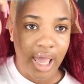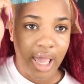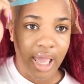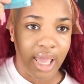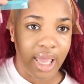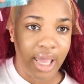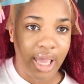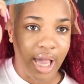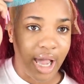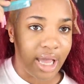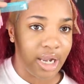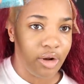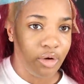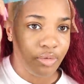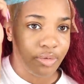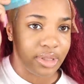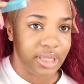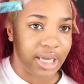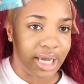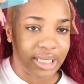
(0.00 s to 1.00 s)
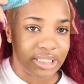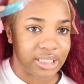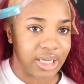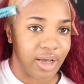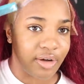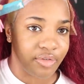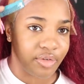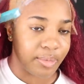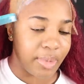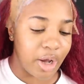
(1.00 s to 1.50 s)
And I don't really got
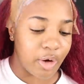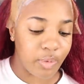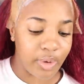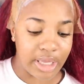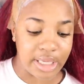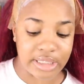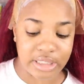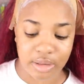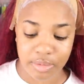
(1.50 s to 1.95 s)
time for my wig